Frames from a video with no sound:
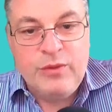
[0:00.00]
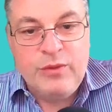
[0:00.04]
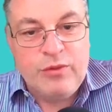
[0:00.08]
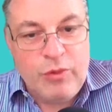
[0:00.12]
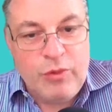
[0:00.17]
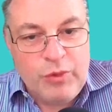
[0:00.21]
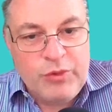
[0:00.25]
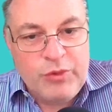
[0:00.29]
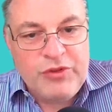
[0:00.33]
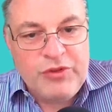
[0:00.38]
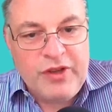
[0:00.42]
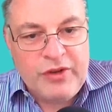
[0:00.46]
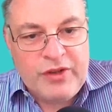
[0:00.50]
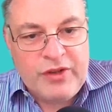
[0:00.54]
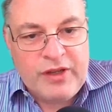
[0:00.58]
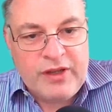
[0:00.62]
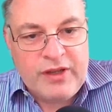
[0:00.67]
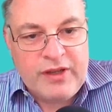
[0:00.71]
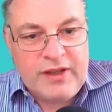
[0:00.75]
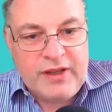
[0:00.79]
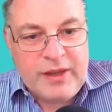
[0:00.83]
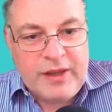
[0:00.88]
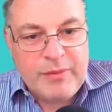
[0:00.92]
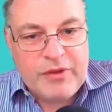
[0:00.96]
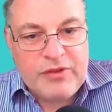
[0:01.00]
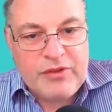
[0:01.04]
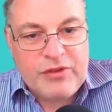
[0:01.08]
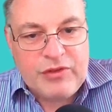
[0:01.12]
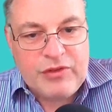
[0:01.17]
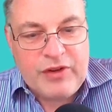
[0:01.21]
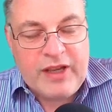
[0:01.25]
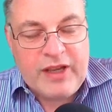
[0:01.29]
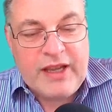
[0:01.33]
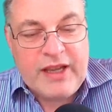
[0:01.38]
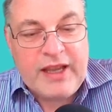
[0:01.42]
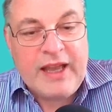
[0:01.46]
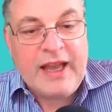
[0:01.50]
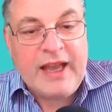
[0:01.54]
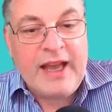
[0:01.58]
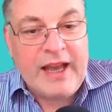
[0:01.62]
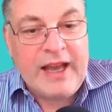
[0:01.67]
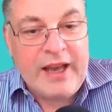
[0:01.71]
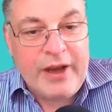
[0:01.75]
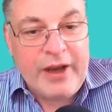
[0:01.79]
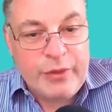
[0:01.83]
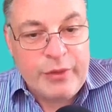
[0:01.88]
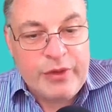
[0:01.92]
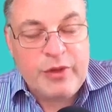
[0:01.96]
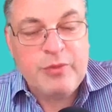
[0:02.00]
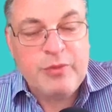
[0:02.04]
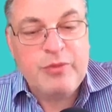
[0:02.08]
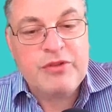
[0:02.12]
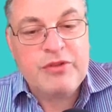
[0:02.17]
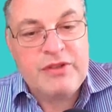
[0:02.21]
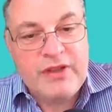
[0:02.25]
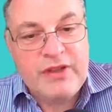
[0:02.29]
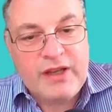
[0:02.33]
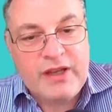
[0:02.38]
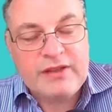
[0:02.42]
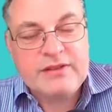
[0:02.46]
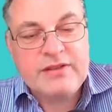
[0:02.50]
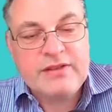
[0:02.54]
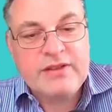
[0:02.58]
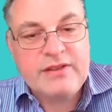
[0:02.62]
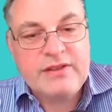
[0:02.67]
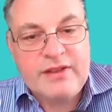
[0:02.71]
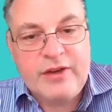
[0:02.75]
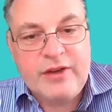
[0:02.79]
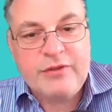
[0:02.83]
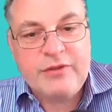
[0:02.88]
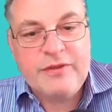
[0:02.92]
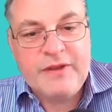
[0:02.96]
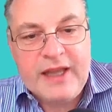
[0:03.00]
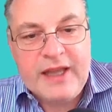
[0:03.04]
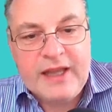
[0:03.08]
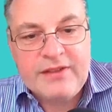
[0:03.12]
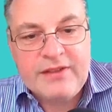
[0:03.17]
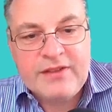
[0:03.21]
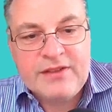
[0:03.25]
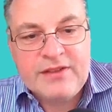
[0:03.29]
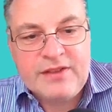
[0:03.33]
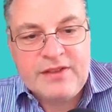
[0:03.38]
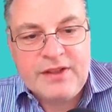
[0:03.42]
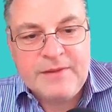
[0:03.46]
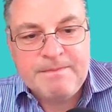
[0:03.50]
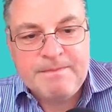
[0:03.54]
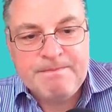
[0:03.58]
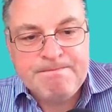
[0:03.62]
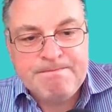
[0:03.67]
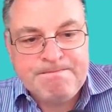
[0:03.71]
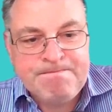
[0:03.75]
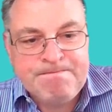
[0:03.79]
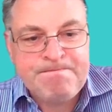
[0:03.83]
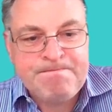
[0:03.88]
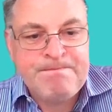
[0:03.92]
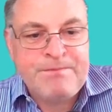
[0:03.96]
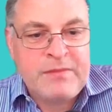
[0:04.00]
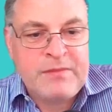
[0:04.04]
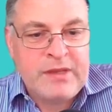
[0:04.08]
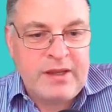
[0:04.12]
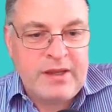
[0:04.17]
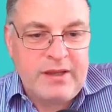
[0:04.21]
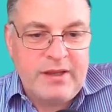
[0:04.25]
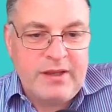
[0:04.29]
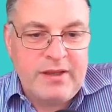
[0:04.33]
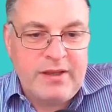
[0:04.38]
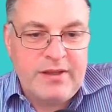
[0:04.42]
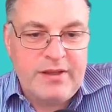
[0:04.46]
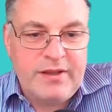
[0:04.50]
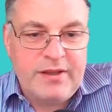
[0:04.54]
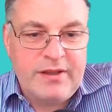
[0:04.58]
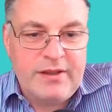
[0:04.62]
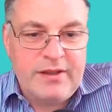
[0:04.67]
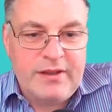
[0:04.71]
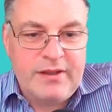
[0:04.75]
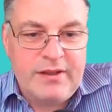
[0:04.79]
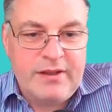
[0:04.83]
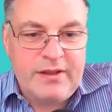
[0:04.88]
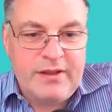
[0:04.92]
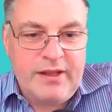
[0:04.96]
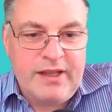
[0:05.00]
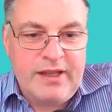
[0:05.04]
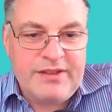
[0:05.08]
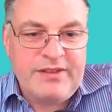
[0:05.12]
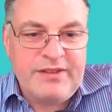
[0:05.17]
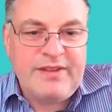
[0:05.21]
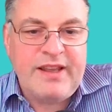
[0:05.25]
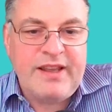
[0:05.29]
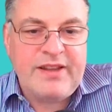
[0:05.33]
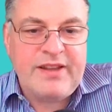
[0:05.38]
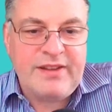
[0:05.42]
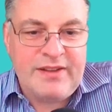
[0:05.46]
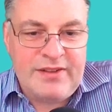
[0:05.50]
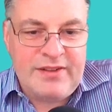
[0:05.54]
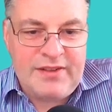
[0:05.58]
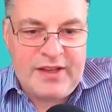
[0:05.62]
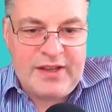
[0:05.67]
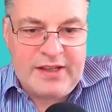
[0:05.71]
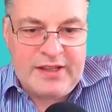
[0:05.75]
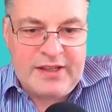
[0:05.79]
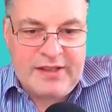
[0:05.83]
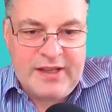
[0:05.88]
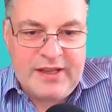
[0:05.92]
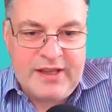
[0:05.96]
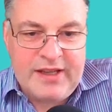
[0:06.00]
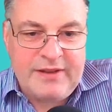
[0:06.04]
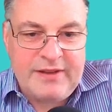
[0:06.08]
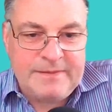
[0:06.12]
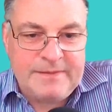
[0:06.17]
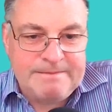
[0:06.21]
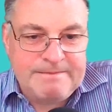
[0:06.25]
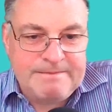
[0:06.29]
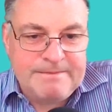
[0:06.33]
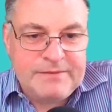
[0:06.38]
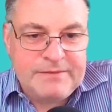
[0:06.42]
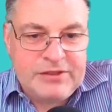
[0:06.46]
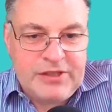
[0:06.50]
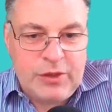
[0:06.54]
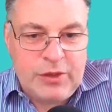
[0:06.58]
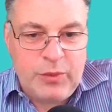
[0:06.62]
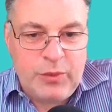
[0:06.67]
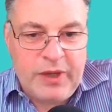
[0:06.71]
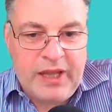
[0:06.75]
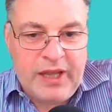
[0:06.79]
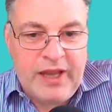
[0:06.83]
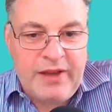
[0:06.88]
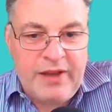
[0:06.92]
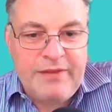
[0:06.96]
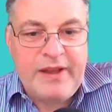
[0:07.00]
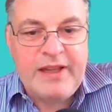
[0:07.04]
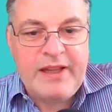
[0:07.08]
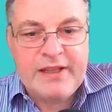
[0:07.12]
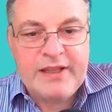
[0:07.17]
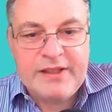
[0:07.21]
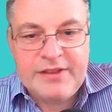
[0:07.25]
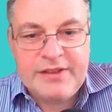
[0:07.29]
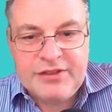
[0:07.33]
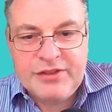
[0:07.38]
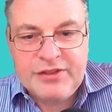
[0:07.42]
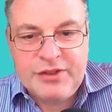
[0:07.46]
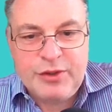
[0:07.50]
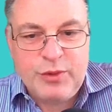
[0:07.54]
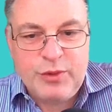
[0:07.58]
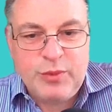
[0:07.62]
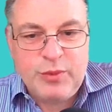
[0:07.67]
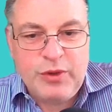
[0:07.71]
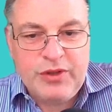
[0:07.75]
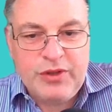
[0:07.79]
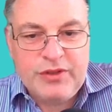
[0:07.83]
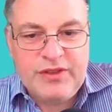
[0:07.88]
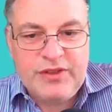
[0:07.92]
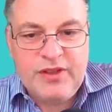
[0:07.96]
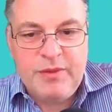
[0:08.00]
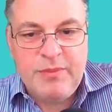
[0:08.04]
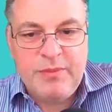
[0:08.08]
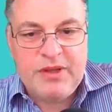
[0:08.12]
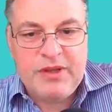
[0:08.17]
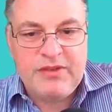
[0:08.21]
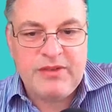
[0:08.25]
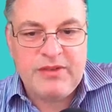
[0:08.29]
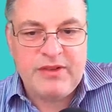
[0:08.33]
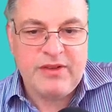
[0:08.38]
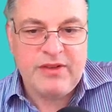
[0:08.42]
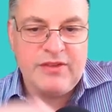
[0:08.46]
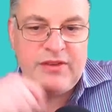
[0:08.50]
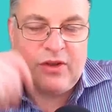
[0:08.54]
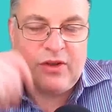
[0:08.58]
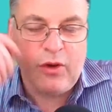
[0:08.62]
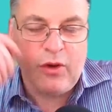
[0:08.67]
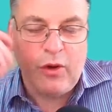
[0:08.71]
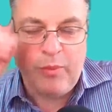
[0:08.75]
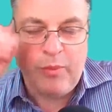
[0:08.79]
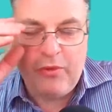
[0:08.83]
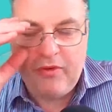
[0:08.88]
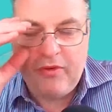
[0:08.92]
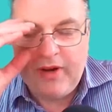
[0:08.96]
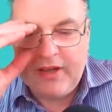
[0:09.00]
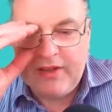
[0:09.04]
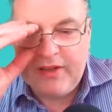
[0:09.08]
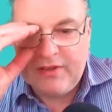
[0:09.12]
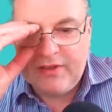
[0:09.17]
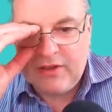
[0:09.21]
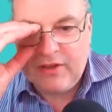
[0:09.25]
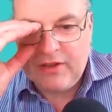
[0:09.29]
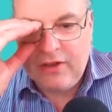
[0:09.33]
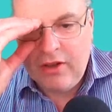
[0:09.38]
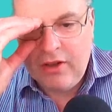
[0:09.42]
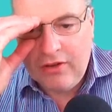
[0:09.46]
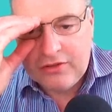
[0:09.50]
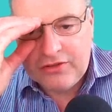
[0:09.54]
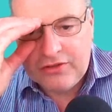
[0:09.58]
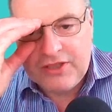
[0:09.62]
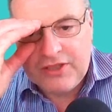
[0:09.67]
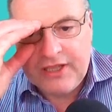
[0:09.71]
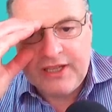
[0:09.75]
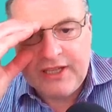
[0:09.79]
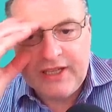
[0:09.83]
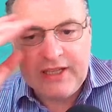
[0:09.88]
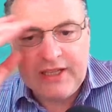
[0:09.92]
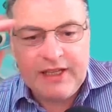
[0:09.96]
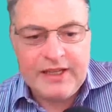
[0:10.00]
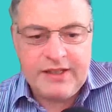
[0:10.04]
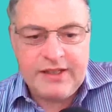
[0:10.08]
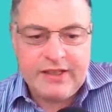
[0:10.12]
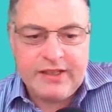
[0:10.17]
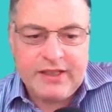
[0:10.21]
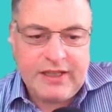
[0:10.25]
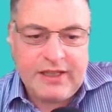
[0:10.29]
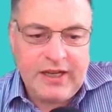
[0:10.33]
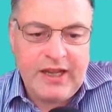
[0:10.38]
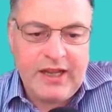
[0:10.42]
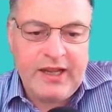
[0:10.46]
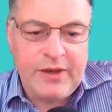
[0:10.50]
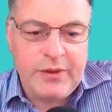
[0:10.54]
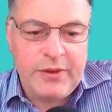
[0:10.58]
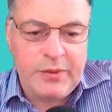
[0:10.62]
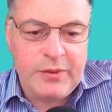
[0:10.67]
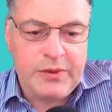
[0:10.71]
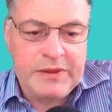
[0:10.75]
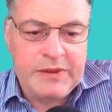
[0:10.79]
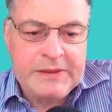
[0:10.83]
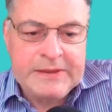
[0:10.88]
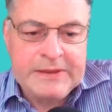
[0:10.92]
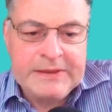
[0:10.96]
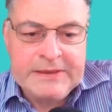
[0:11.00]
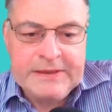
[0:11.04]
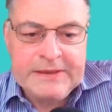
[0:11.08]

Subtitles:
We're also going to demonstrate how you protect yourself against it. Let's set the scene here. So we have Alice, who works in a business that operates largely in the cloud.